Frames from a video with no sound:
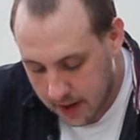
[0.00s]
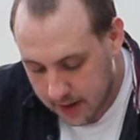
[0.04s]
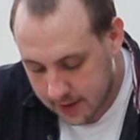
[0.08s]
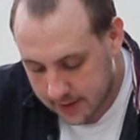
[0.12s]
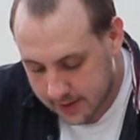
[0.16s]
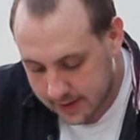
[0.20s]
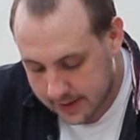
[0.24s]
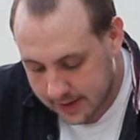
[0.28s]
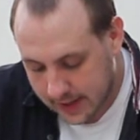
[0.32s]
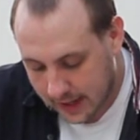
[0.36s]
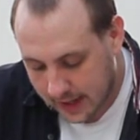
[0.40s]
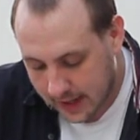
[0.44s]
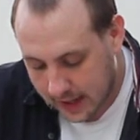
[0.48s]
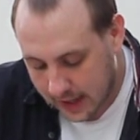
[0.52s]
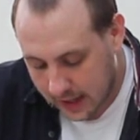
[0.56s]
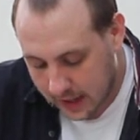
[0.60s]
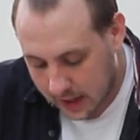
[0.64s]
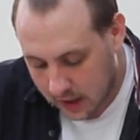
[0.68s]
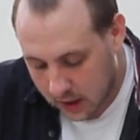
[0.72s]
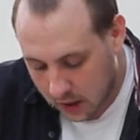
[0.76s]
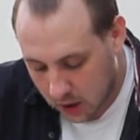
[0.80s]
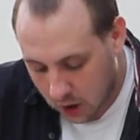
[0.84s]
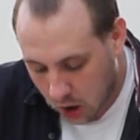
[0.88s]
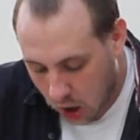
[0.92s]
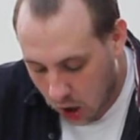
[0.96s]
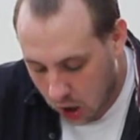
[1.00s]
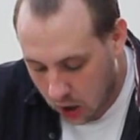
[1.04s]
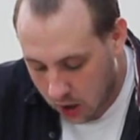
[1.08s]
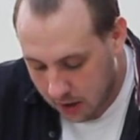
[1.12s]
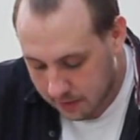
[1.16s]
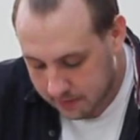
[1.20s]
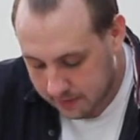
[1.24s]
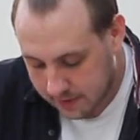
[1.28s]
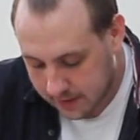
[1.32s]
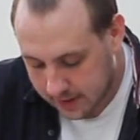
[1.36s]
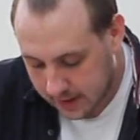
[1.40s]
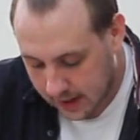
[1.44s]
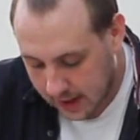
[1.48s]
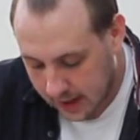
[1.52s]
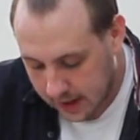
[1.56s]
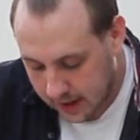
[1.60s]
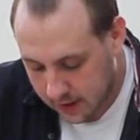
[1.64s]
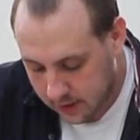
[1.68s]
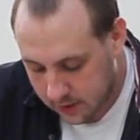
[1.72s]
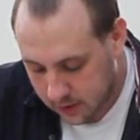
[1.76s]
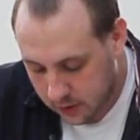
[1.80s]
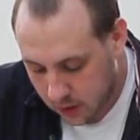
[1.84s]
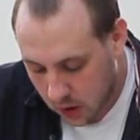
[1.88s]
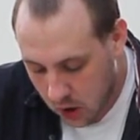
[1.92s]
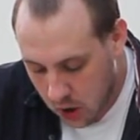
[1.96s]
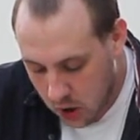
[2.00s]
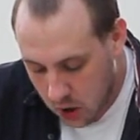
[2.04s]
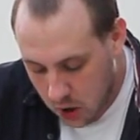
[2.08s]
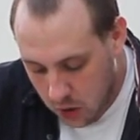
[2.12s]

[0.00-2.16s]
sinking in calm seas.